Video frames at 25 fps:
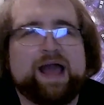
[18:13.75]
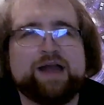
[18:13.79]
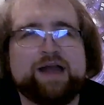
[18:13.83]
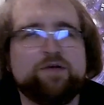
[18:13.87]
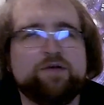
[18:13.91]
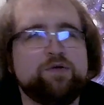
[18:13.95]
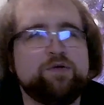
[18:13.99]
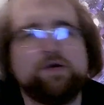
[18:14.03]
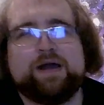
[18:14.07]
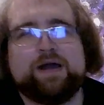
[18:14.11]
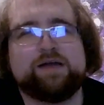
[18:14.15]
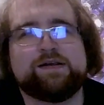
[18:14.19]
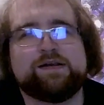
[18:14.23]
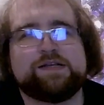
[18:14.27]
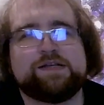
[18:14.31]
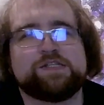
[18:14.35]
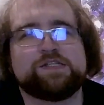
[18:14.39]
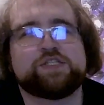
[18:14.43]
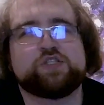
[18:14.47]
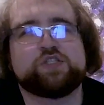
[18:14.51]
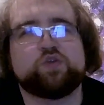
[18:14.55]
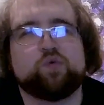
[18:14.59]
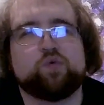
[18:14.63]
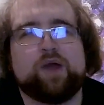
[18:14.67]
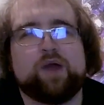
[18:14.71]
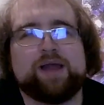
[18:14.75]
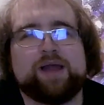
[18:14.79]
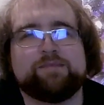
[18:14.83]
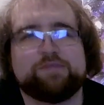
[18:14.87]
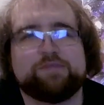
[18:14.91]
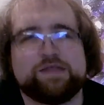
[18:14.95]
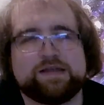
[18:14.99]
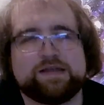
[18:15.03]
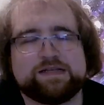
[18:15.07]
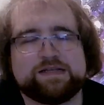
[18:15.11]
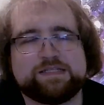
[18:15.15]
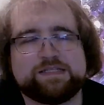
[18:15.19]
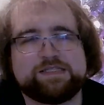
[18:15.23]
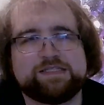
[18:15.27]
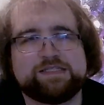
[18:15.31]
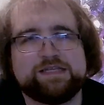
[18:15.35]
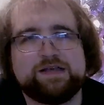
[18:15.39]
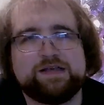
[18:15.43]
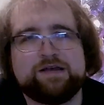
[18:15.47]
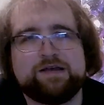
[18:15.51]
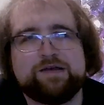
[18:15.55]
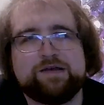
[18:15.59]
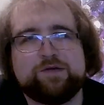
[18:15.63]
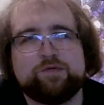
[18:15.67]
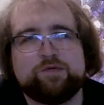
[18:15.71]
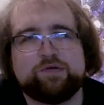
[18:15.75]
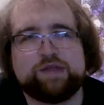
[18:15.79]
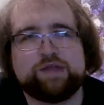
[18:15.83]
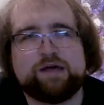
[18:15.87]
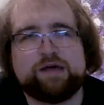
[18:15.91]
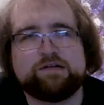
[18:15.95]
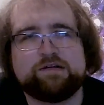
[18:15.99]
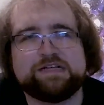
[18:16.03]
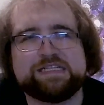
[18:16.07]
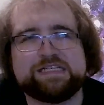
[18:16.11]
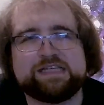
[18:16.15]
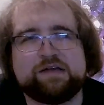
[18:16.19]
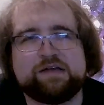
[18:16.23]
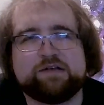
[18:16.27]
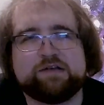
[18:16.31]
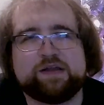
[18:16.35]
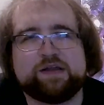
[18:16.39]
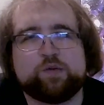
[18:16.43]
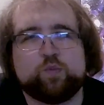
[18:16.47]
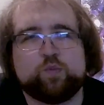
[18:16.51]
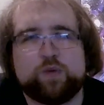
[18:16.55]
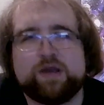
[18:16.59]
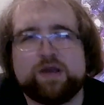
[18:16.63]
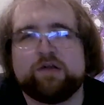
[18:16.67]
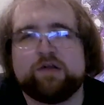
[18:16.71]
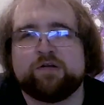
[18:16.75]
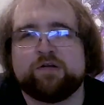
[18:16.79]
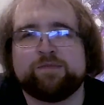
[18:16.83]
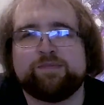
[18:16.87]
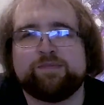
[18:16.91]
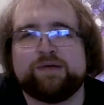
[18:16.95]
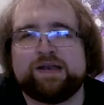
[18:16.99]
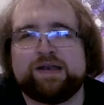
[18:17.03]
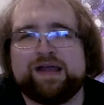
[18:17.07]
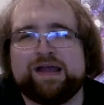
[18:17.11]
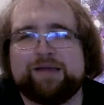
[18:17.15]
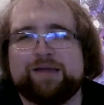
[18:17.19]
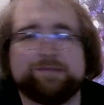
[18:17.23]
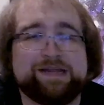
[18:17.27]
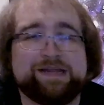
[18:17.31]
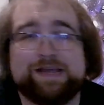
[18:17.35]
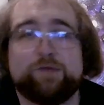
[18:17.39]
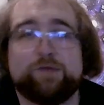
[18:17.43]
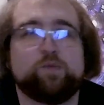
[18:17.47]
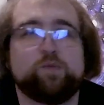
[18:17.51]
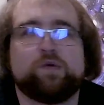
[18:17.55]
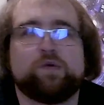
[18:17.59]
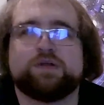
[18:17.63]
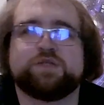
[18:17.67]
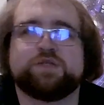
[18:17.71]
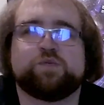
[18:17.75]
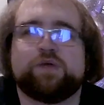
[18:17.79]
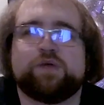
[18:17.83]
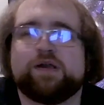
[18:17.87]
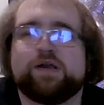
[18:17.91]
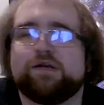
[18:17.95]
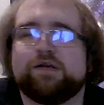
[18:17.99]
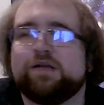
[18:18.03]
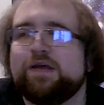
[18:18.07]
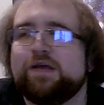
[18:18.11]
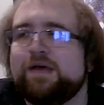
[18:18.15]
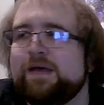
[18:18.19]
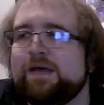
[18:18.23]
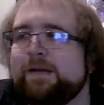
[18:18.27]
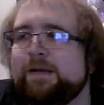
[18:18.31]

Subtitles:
I don't know how to describe this without it sounding weird, but I mean, it was weird.